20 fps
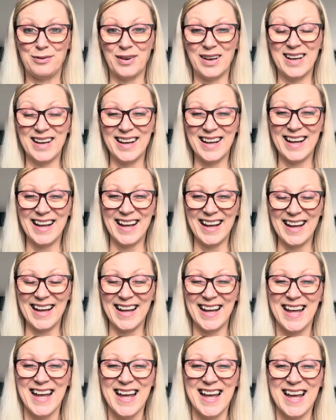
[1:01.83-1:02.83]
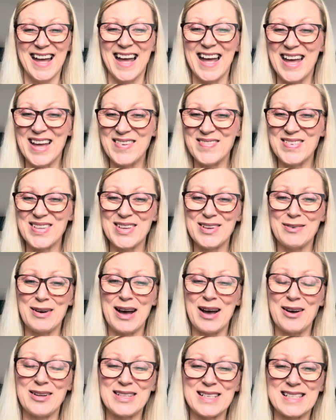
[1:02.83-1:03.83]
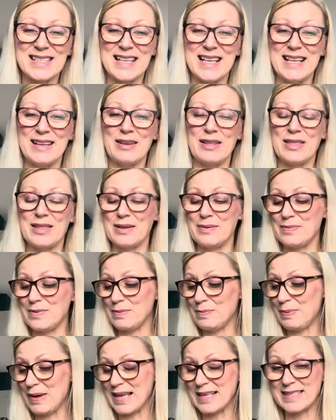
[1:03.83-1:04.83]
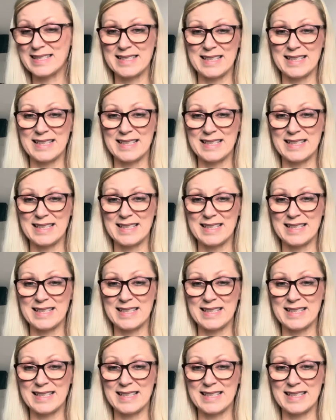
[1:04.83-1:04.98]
You are honestly the best